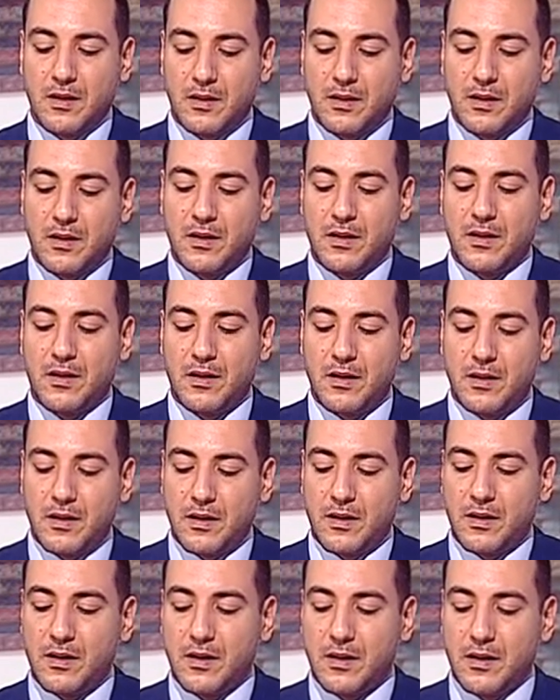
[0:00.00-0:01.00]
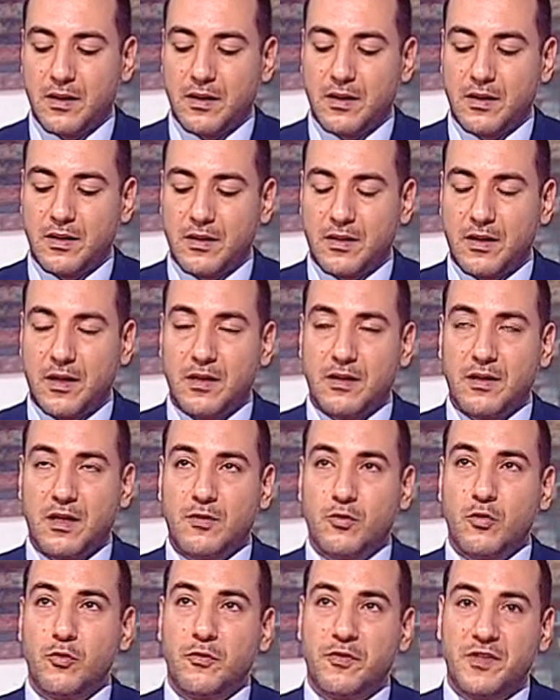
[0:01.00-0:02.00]
Uh, uh, the,
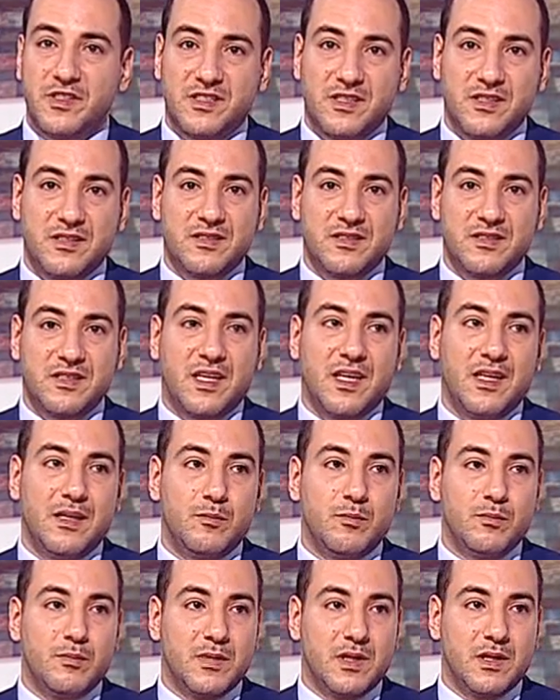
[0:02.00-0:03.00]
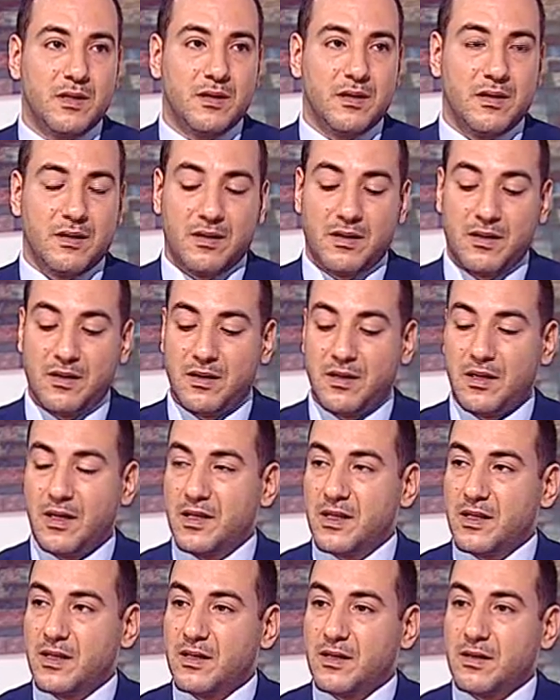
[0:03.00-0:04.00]
the two visits came uh,
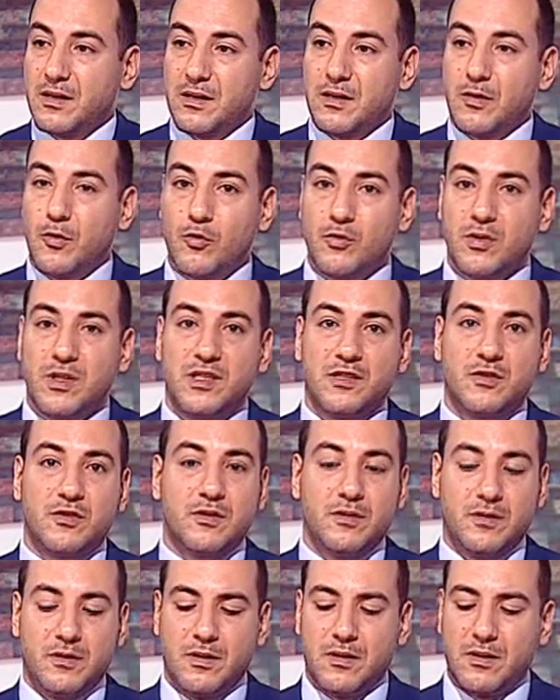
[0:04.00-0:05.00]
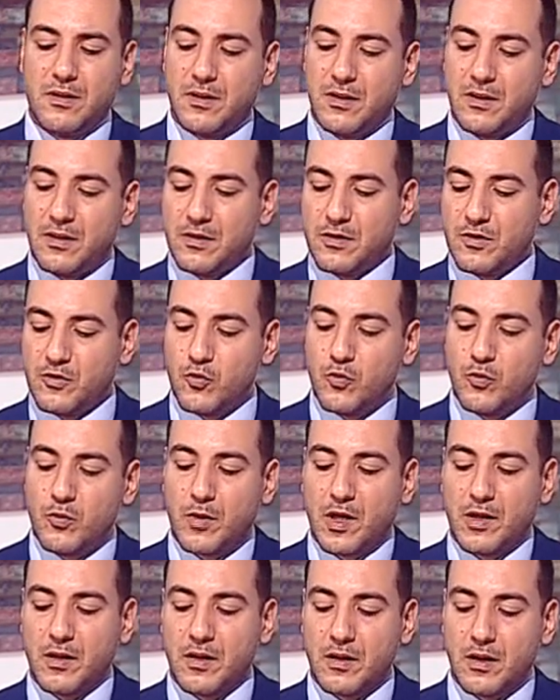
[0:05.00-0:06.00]
like only two
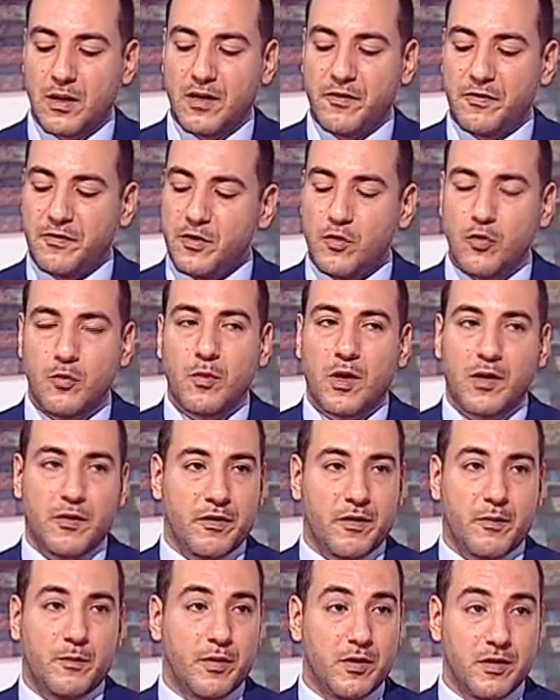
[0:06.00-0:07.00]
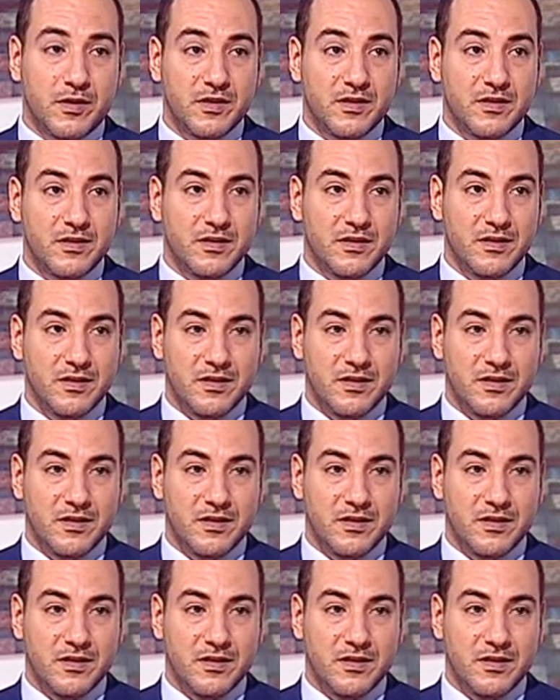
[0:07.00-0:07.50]
month, a few months apart,